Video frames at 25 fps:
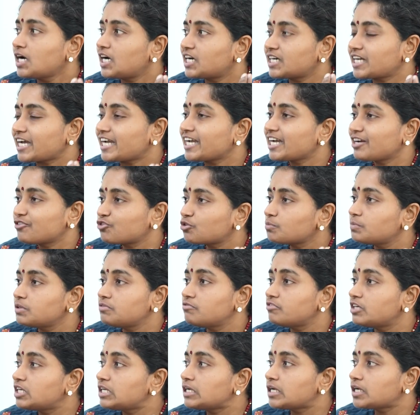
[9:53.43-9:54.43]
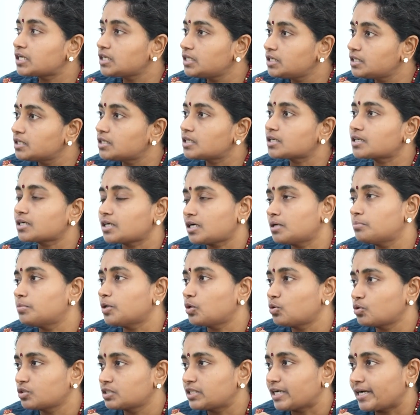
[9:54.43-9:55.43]
And I have to be very clear
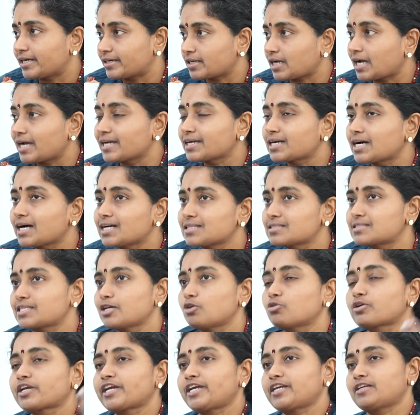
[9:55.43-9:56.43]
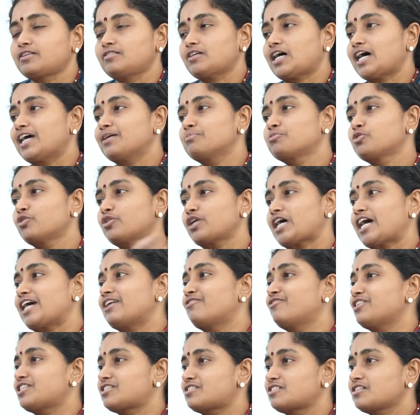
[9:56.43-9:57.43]
about that. I can't say, okay, I'm going to
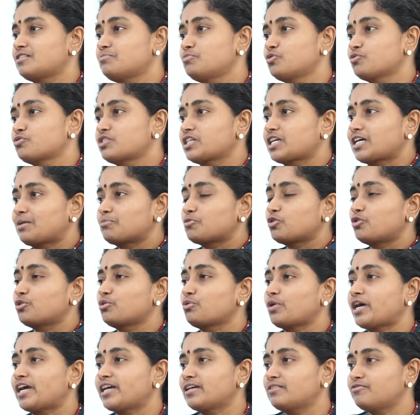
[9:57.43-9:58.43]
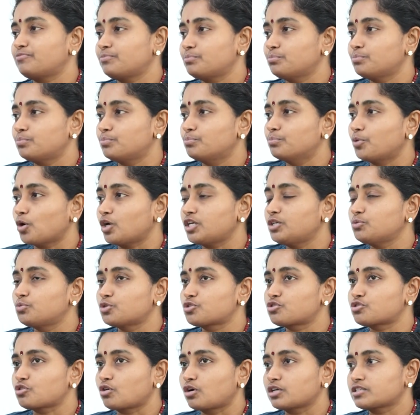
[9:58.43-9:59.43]
add Western music, I'm going to add
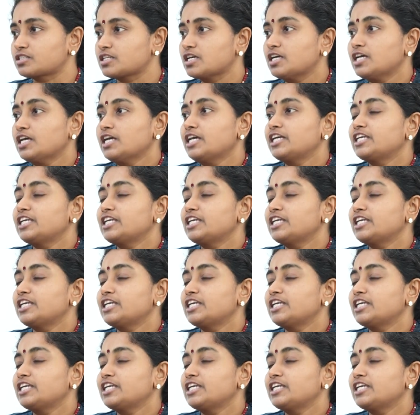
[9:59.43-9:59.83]
Bollywood songs.